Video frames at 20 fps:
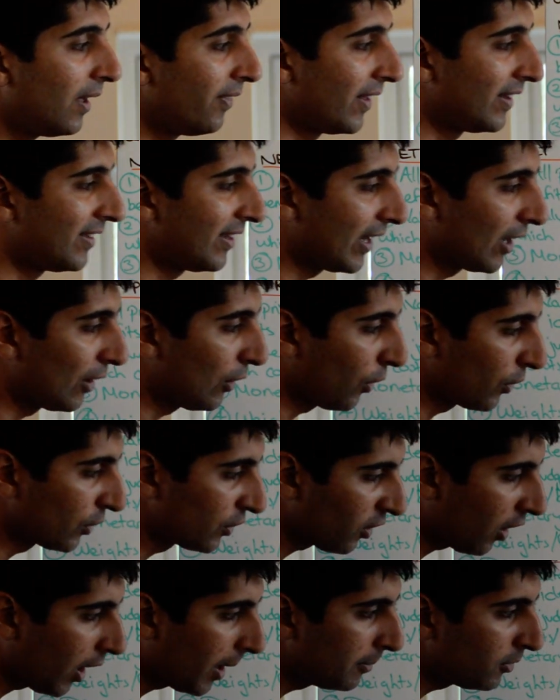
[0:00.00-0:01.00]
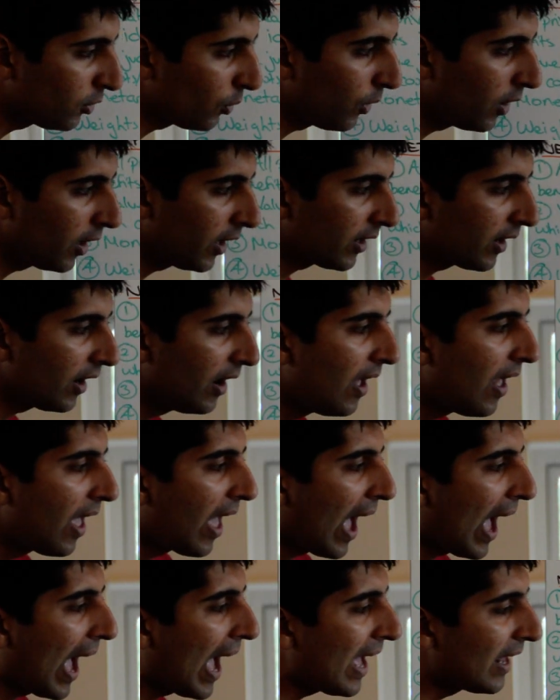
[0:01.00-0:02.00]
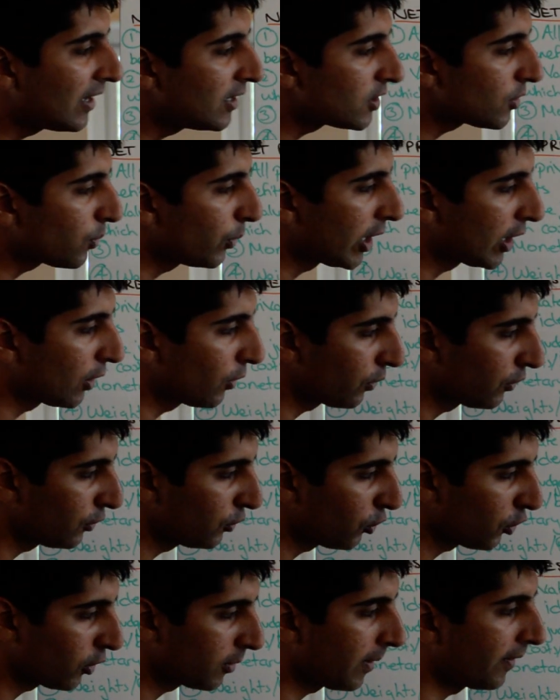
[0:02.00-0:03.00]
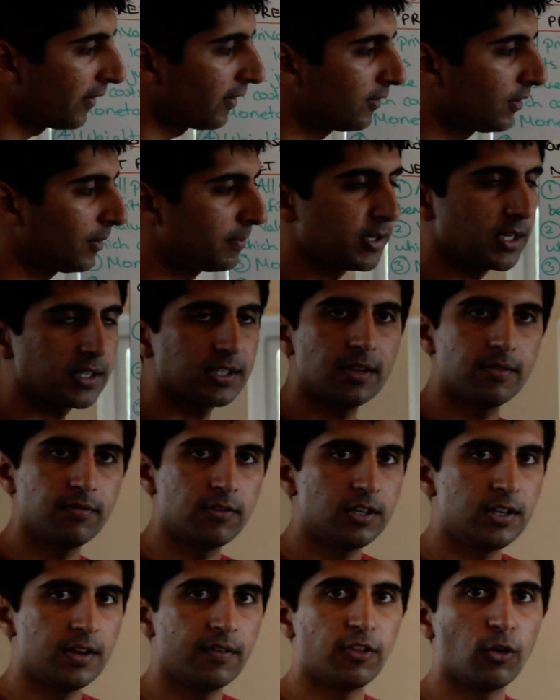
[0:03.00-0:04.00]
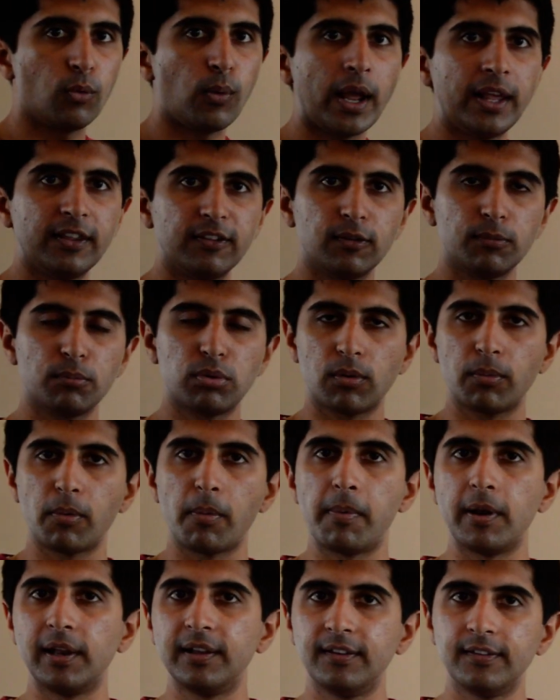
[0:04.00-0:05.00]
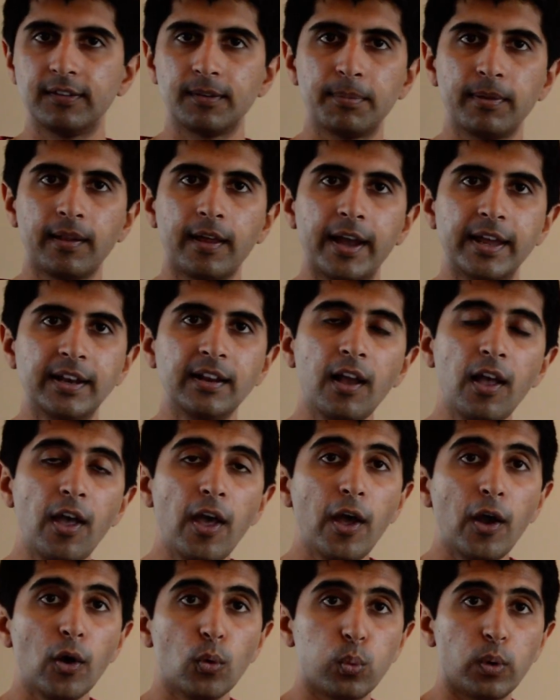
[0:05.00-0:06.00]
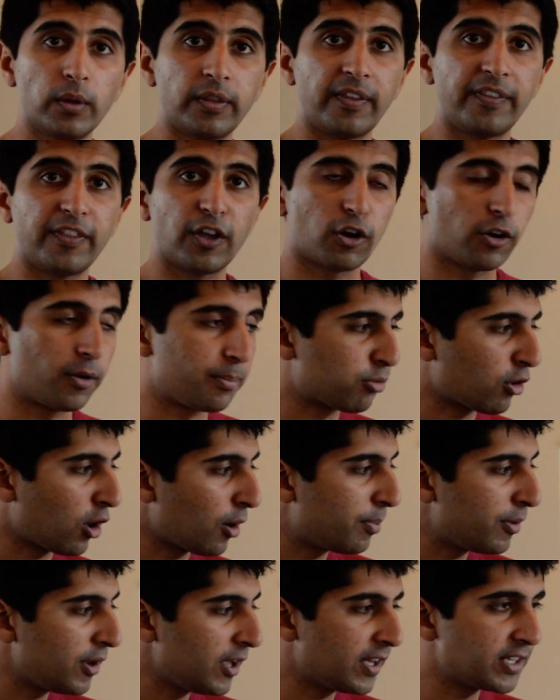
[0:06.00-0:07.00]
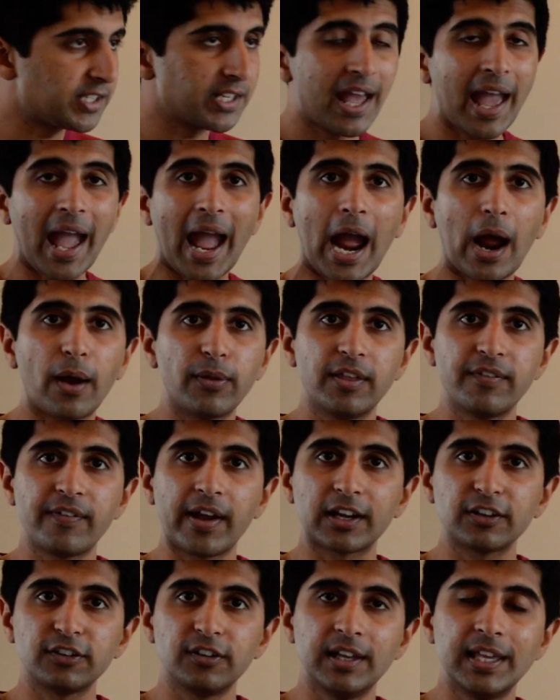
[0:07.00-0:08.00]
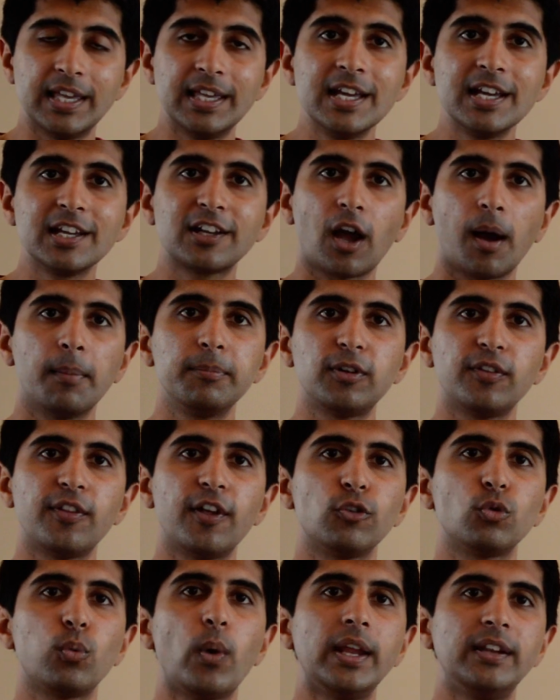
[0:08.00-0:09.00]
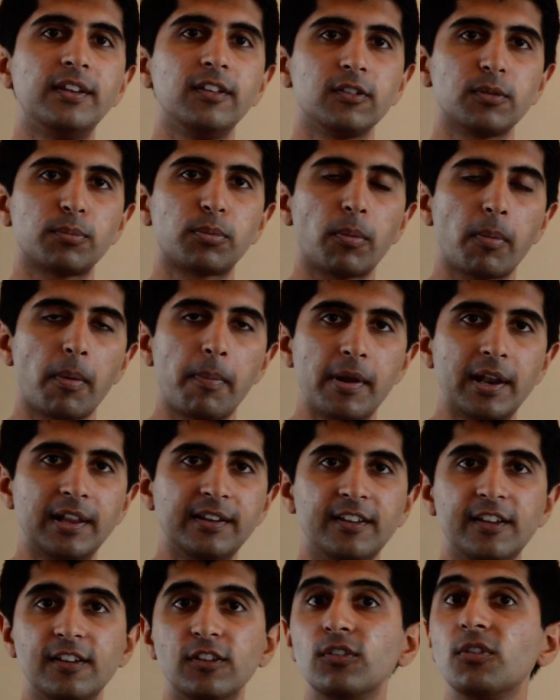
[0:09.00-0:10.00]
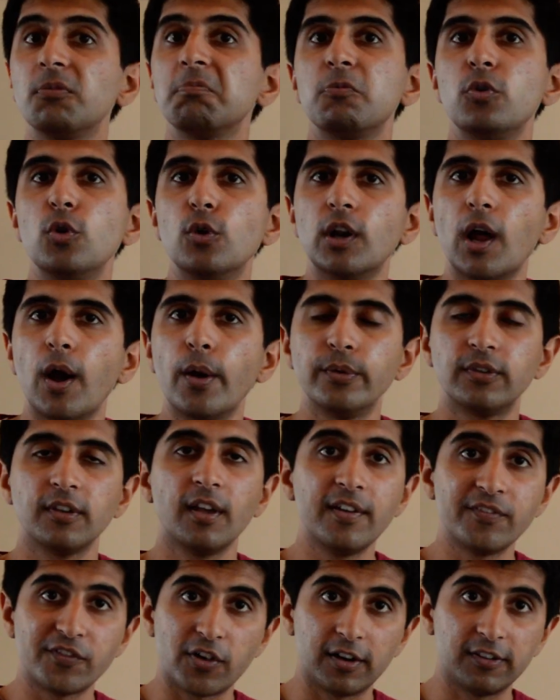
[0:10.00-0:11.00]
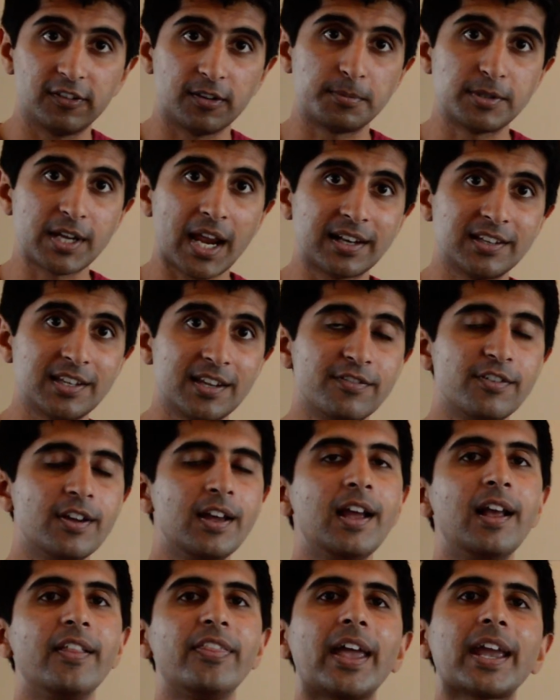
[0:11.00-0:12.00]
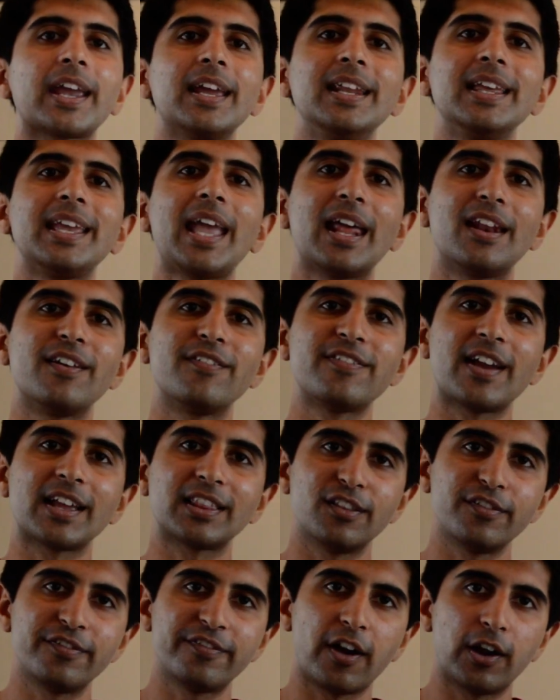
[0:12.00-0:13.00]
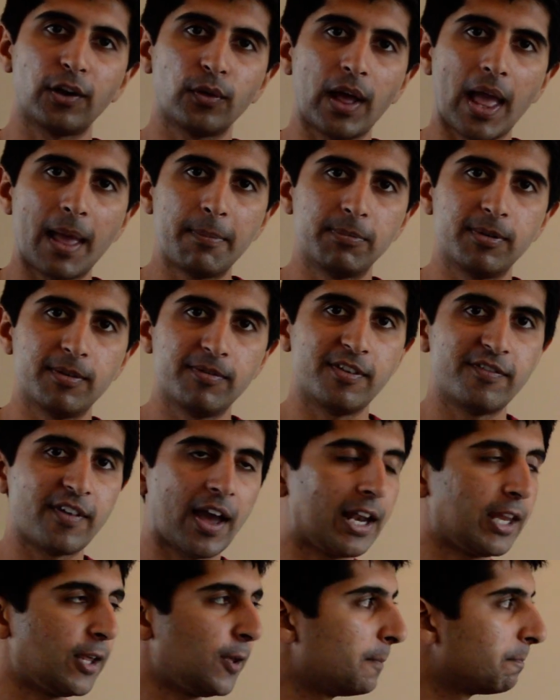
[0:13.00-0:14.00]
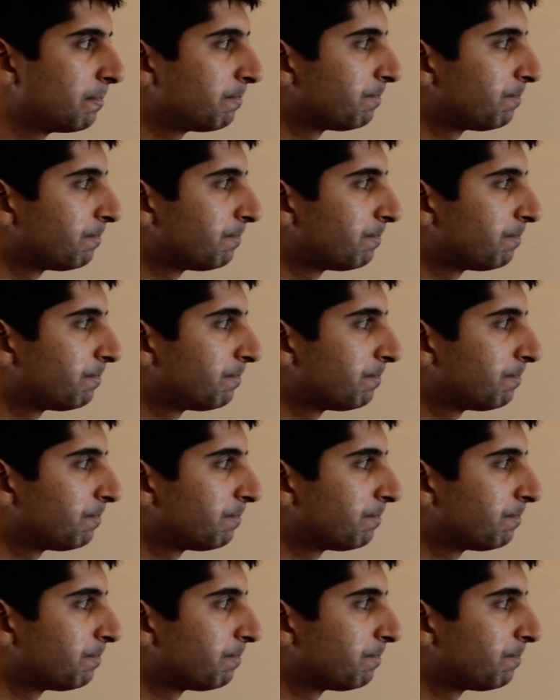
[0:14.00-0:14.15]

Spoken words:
They take a long time to work, and we can also talk about the subjectivity of the weights and probabilities applied, whether they are appropriate, how they've actually come to those weightings and probabilities, who knows, very subjective. That can again affect the final NPV value.